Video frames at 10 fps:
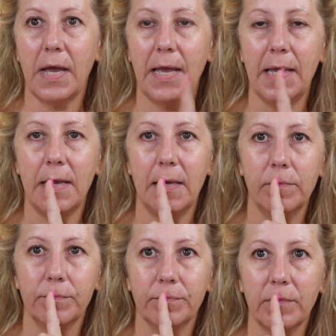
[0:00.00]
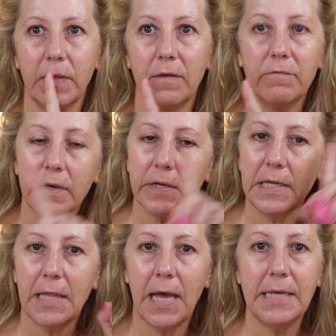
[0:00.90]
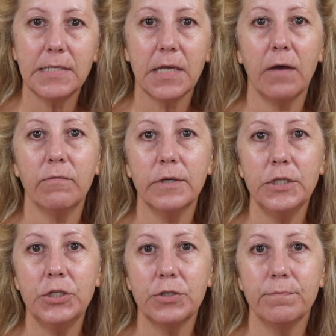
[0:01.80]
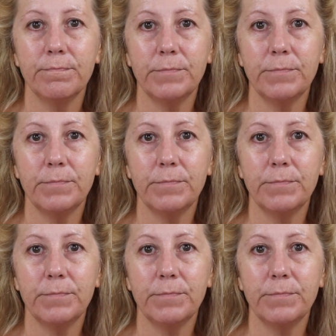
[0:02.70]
a very light coverage,